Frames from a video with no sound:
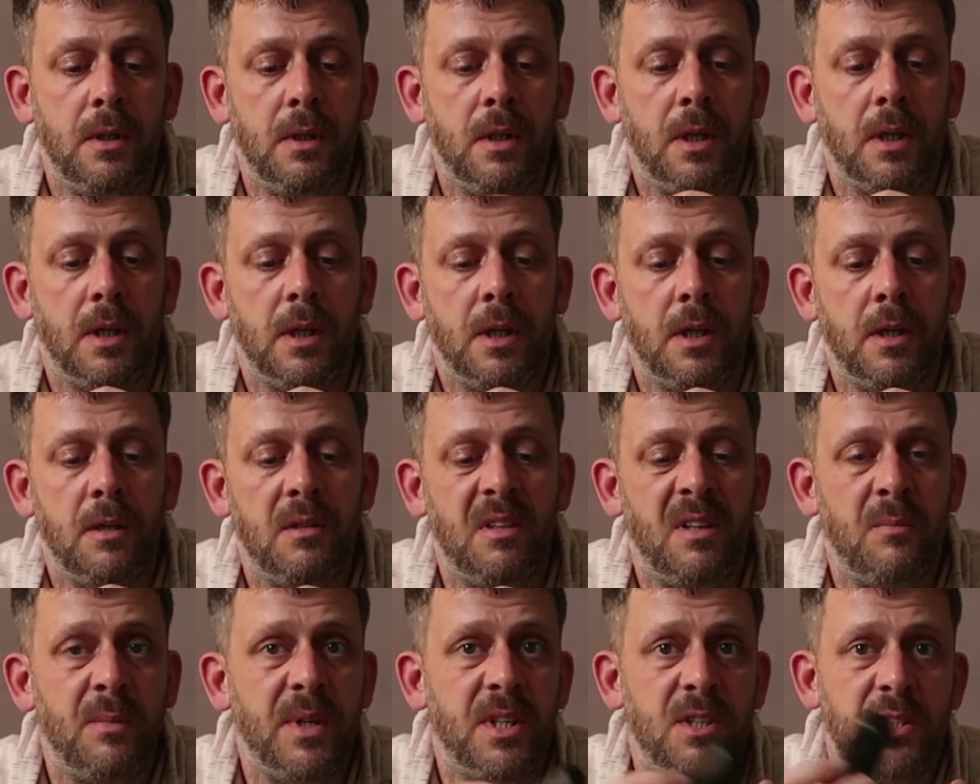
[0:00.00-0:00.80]

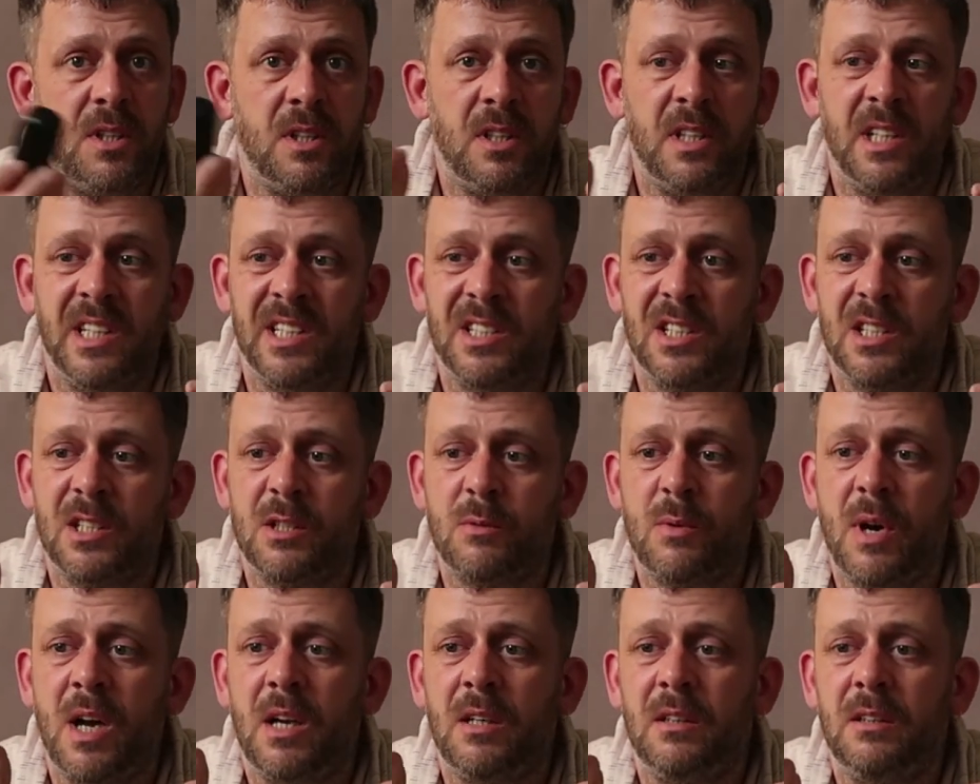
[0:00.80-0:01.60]
The beauty of these
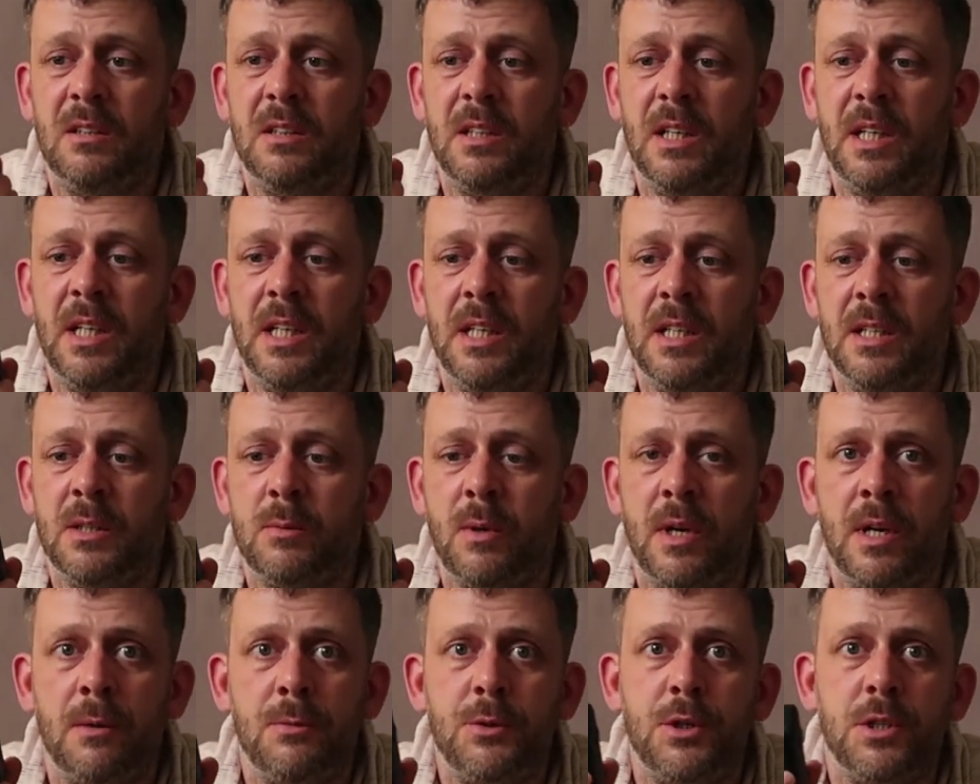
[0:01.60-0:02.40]
as well is
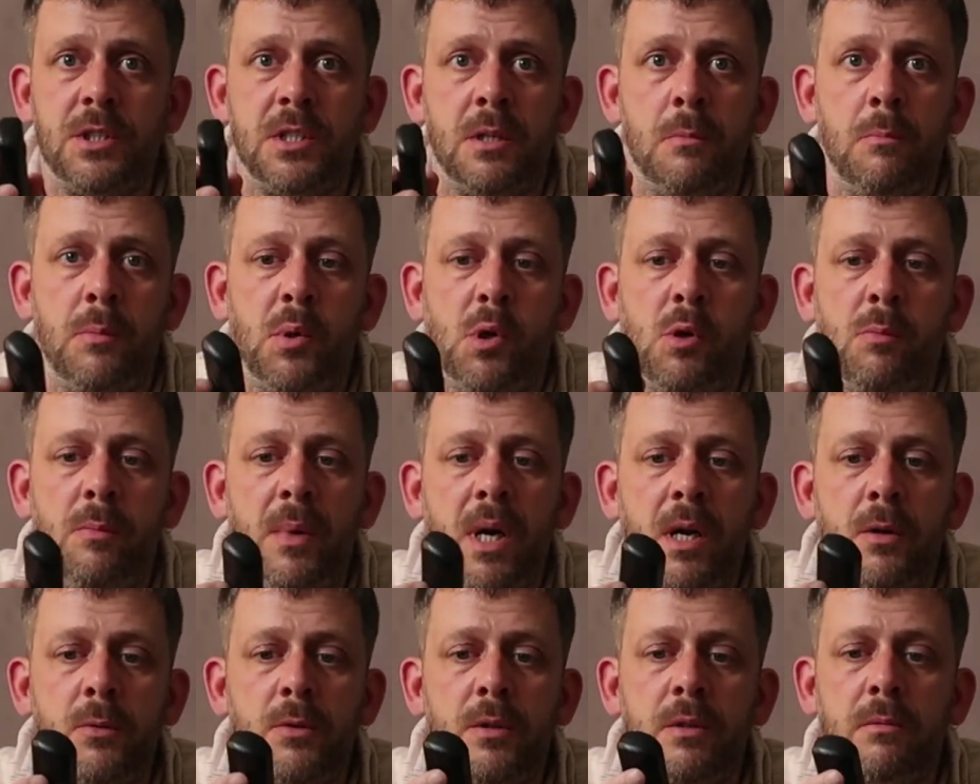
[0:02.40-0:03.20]
when I'm shooting in bulb
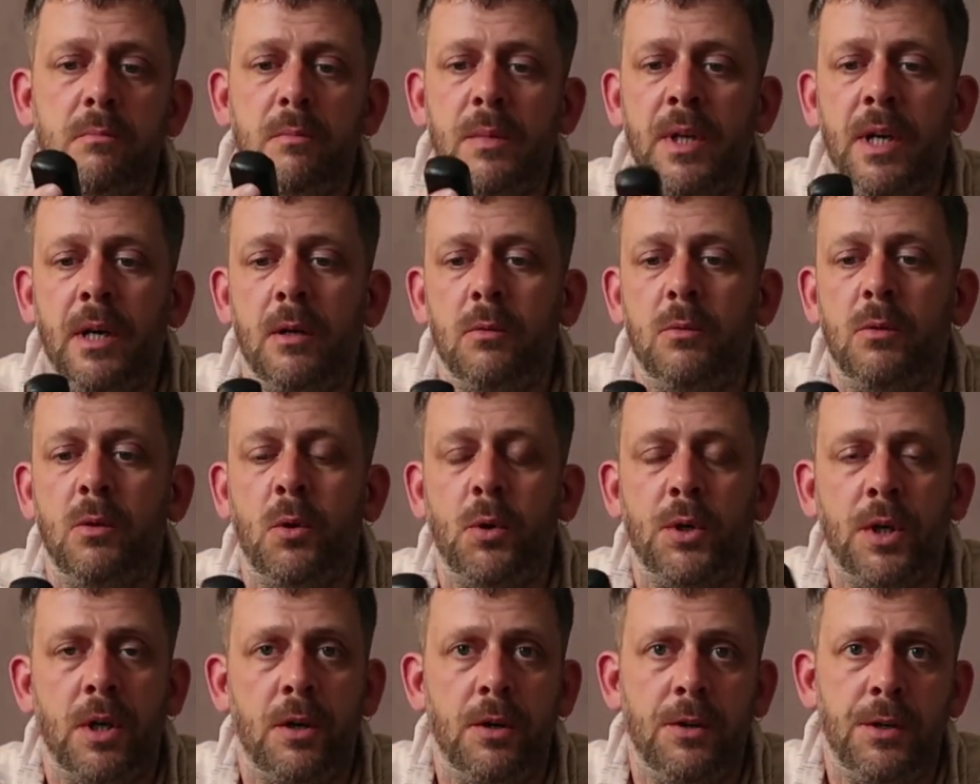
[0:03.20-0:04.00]
mode, you know,
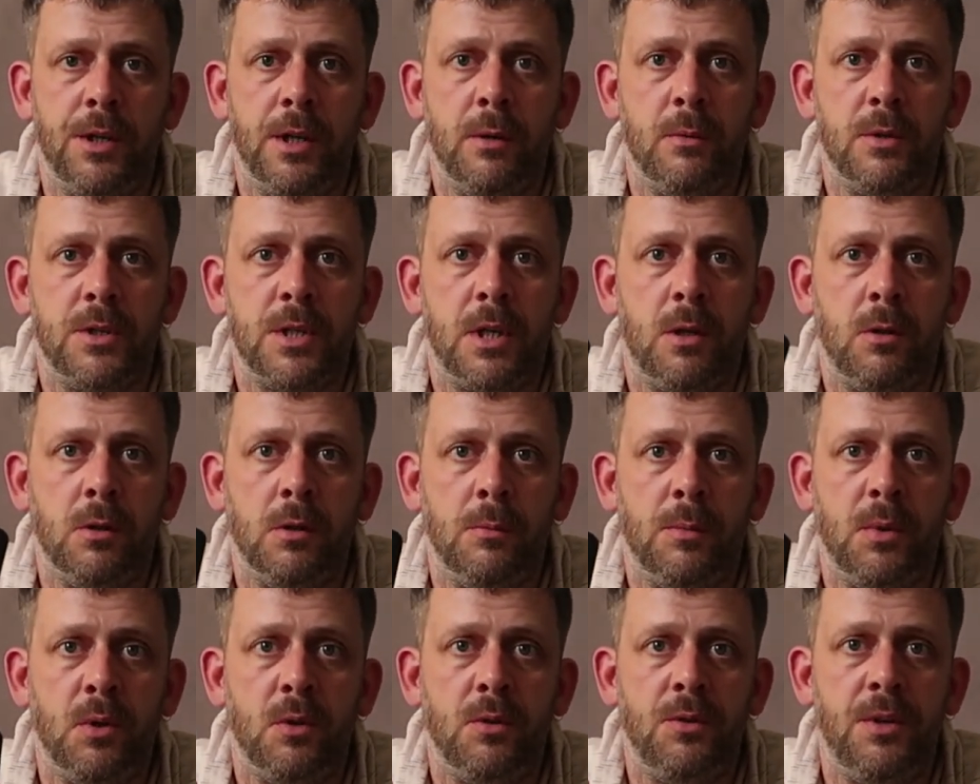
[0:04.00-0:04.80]
all you got to do is
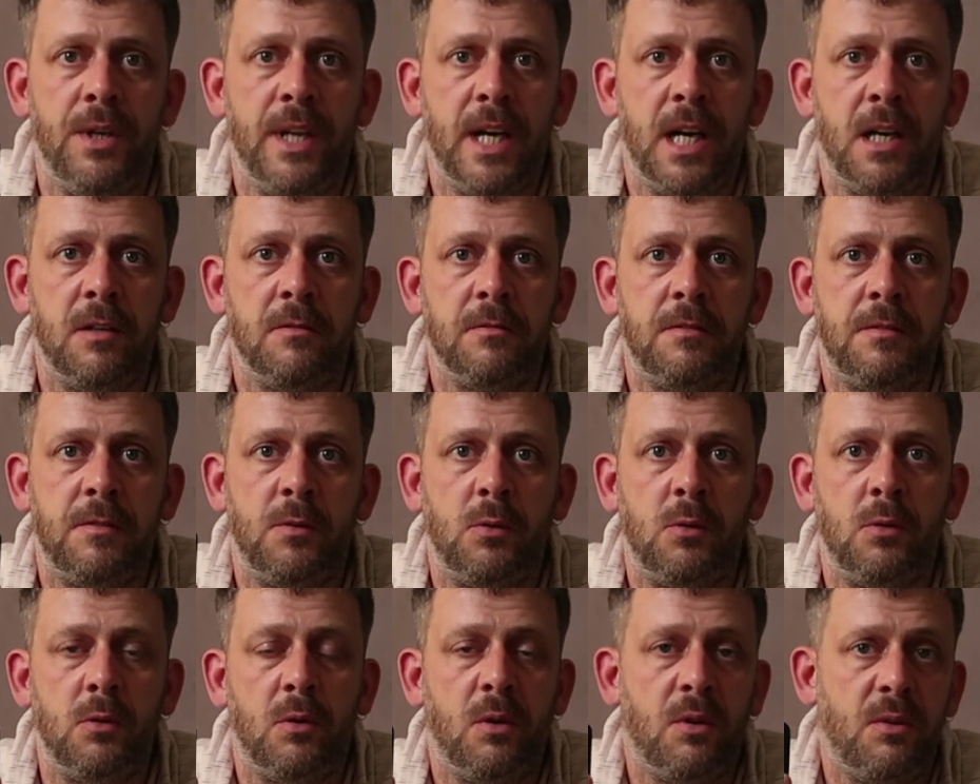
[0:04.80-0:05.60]
hold the button down
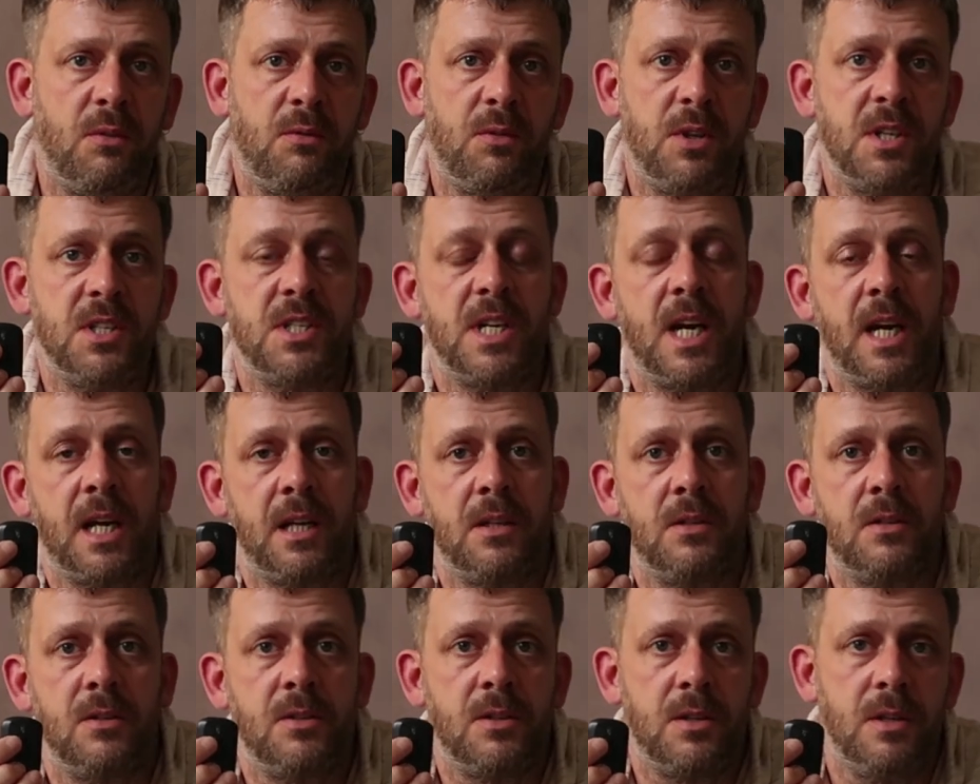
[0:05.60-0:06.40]
for 3
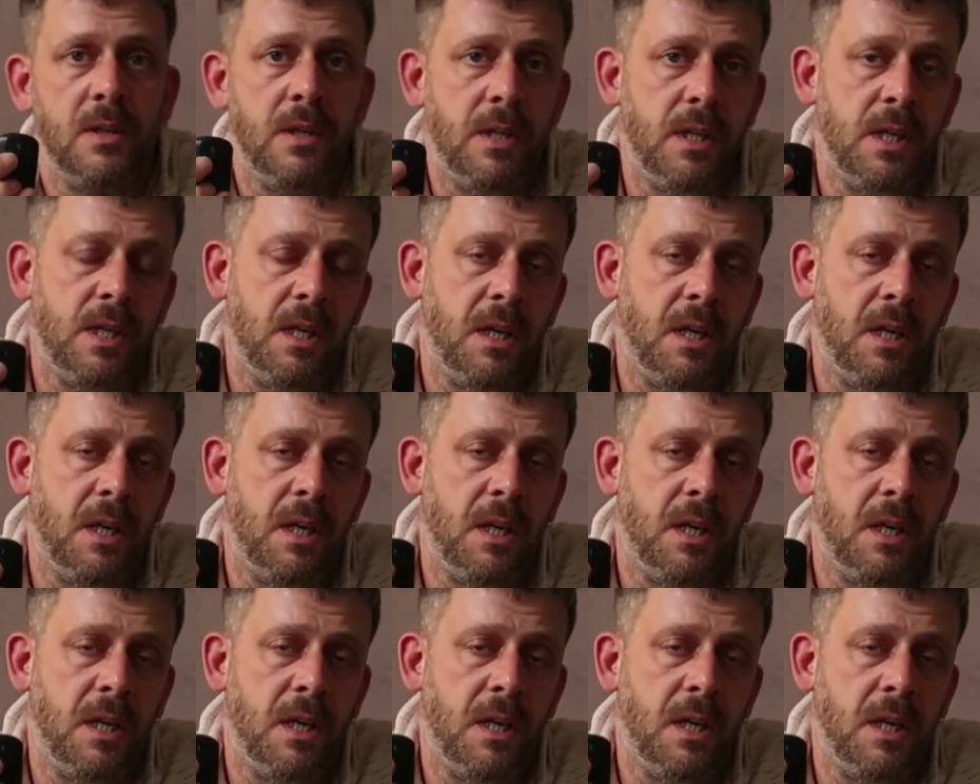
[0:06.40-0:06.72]
seconds,